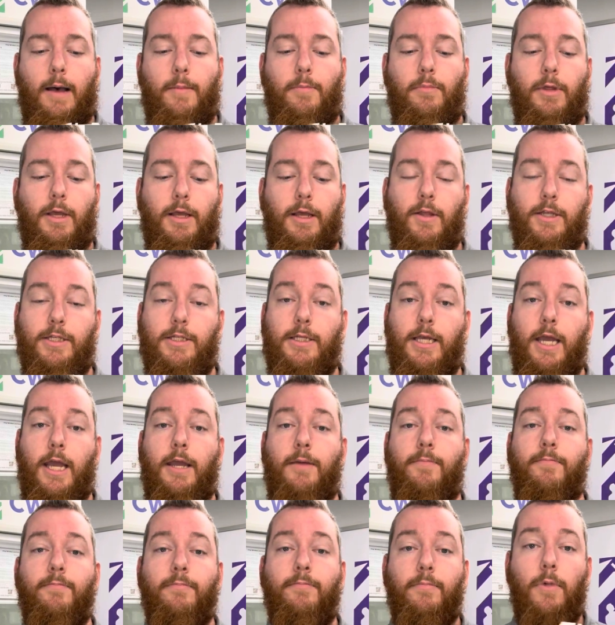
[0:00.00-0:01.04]
like let's
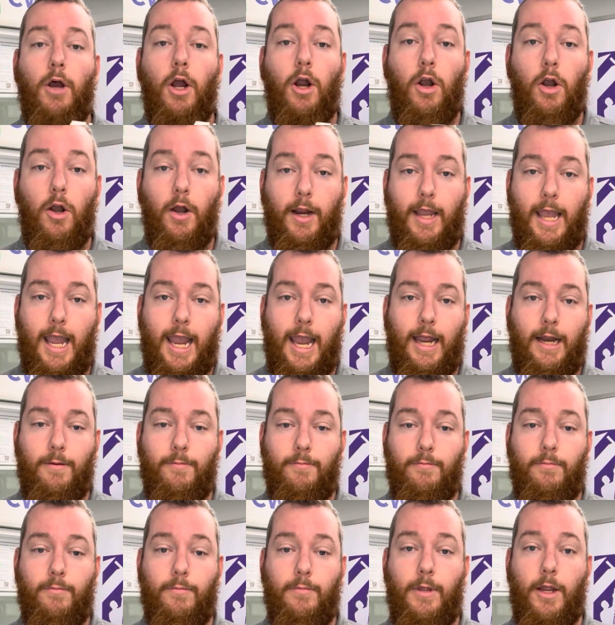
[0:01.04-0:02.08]
say a
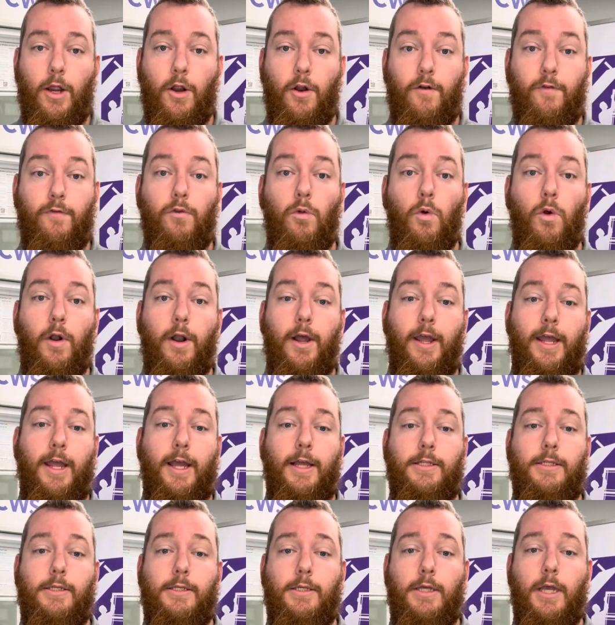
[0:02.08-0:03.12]
hurricane here in Florida
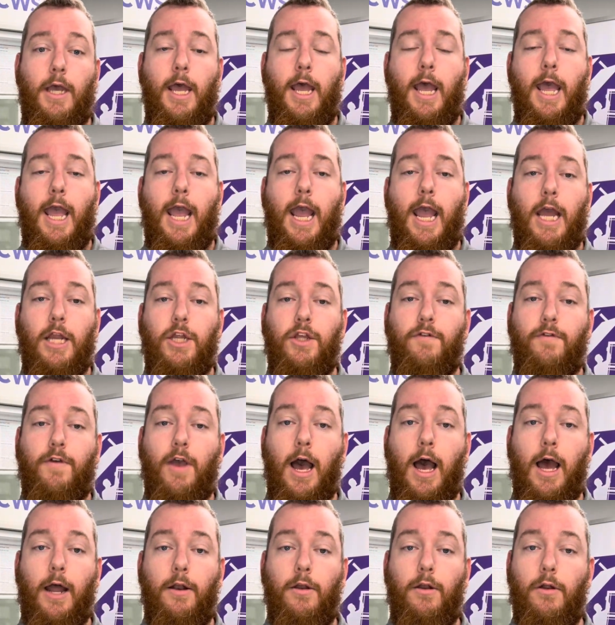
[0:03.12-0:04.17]
hits, and you've
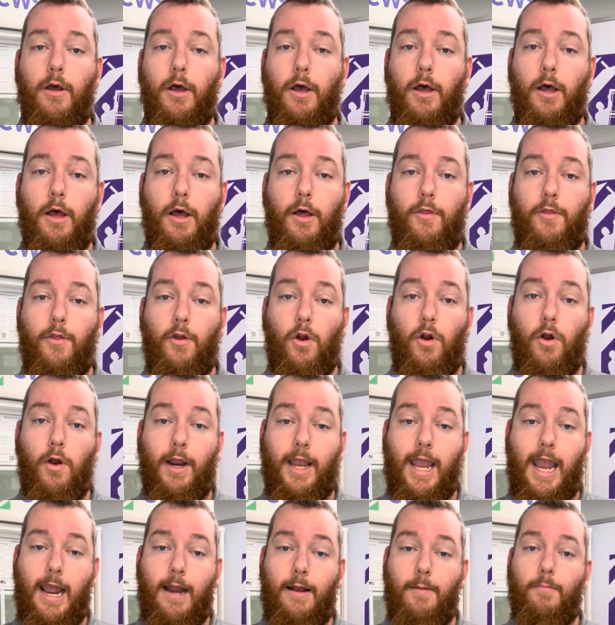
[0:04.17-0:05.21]
got the
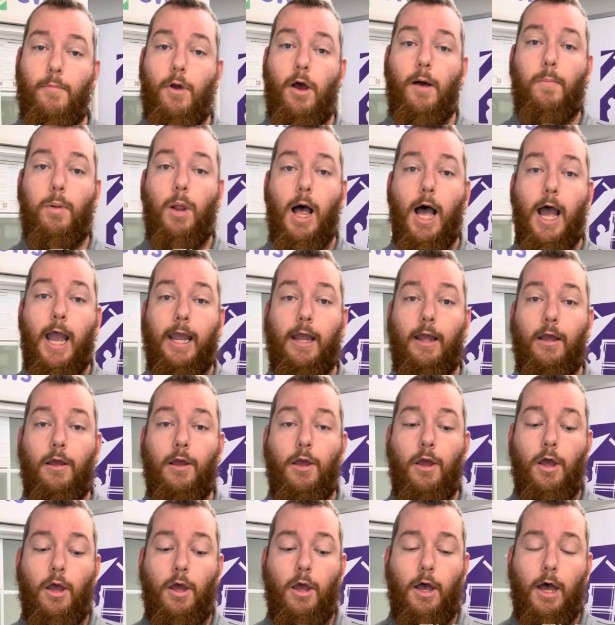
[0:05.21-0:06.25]
hurricane applying
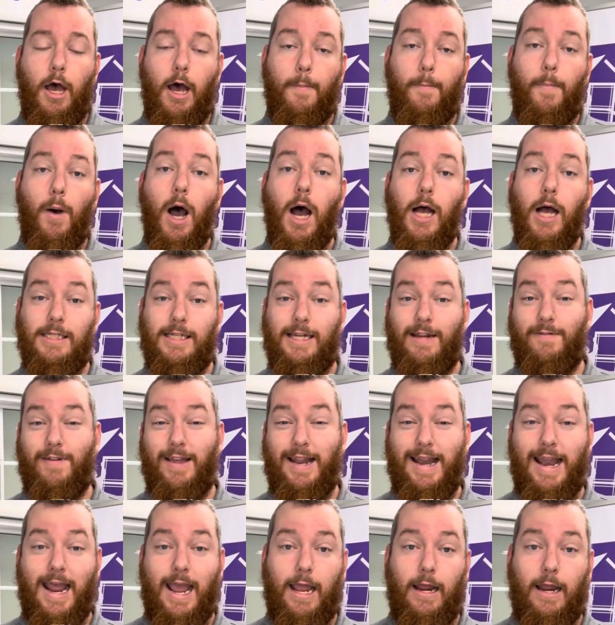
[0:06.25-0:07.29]
positive
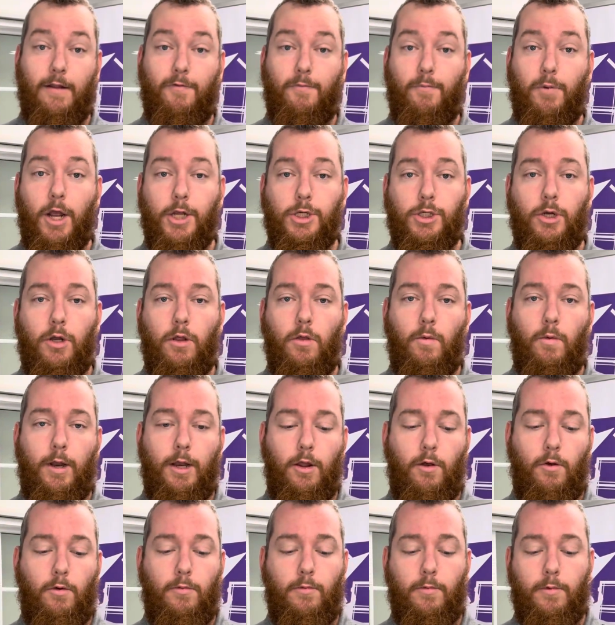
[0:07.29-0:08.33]
and negative pressure to the
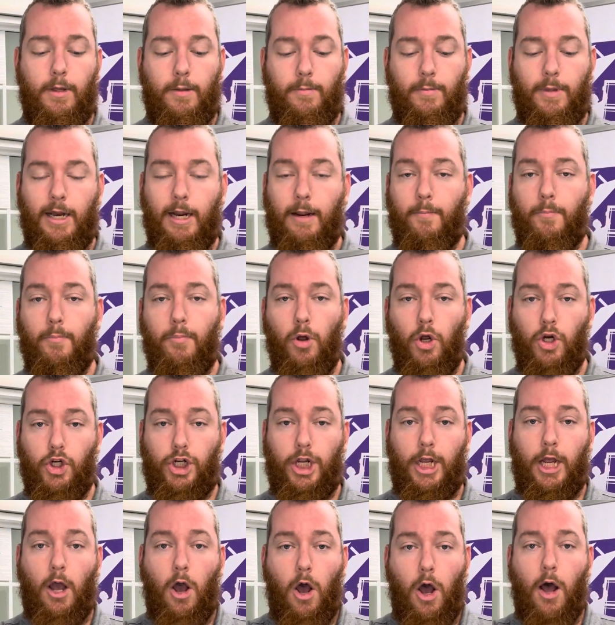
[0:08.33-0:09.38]
window, meaning
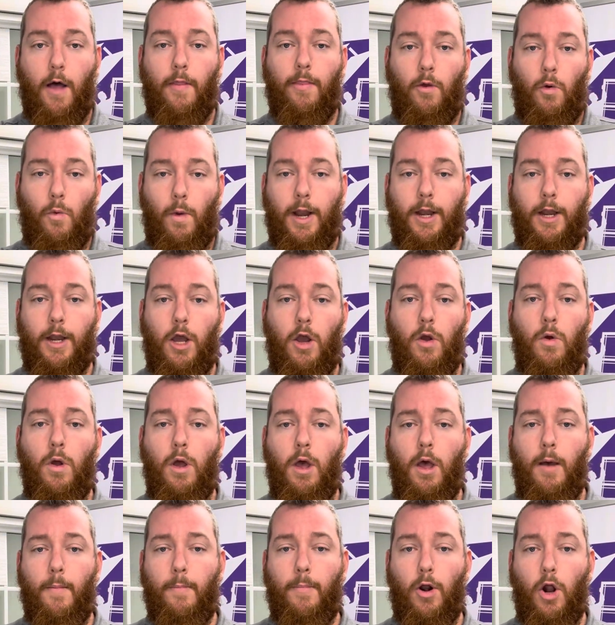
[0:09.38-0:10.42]
pushing on the window,
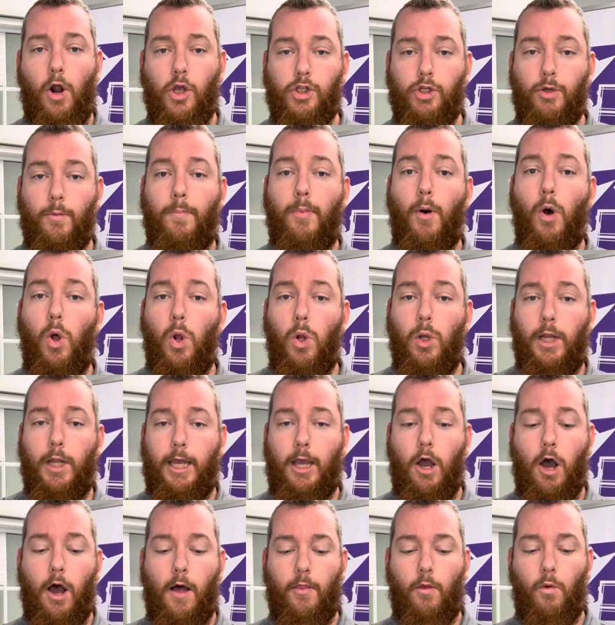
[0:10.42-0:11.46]
but also
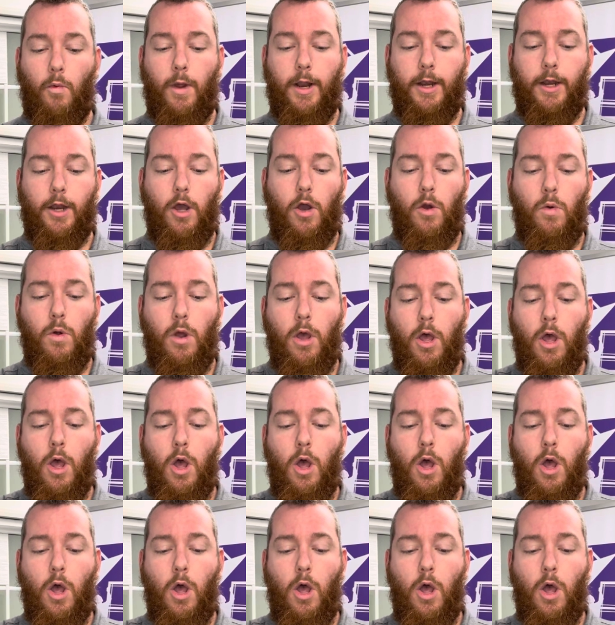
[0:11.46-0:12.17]
pulling on the window.